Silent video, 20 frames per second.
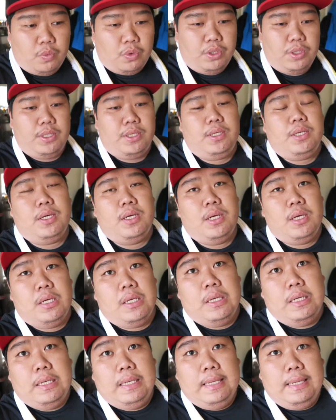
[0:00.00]
working,
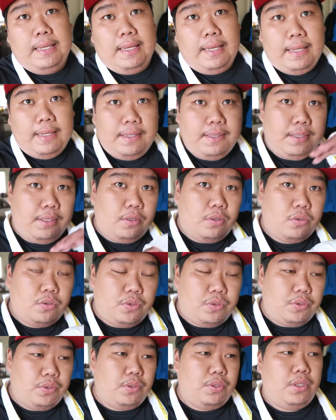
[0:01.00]
editing all
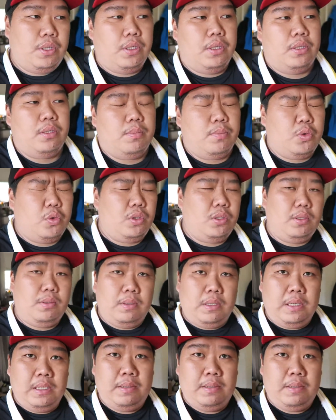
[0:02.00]
through the morning.